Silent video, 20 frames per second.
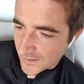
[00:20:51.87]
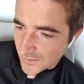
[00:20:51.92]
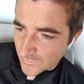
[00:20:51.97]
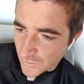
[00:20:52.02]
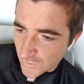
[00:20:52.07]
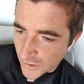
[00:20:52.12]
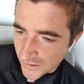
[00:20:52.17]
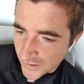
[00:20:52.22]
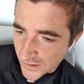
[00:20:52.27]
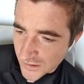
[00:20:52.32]
So we've
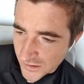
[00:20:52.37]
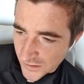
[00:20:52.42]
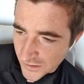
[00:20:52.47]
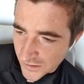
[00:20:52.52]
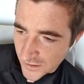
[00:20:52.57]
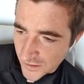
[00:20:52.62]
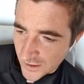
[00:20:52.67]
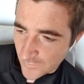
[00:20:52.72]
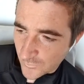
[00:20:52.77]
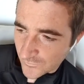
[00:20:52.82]
got an
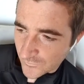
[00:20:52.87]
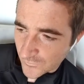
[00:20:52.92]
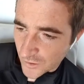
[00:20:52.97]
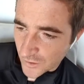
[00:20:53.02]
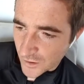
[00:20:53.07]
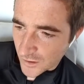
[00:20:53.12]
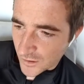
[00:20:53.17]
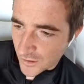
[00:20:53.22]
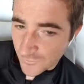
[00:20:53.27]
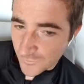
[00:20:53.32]
engineer and we've
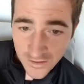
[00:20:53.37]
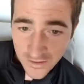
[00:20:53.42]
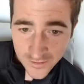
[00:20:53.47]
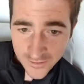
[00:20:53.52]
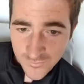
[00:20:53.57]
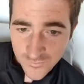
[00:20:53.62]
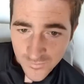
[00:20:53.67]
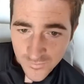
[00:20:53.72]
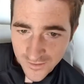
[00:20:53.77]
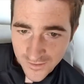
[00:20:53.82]
got a
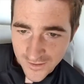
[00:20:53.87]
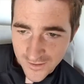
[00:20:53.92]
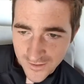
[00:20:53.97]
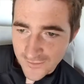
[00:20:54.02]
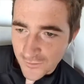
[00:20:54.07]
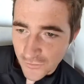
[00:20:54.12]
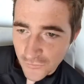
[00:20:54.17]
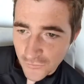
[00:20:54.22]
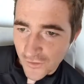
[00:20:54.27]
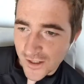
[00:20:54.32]
policeman there.
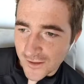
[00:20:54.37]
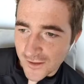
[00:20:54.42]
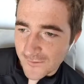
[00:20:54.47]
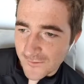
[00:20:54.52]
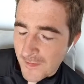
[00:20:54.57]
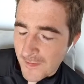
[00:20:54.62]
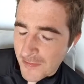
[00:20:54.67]
Great.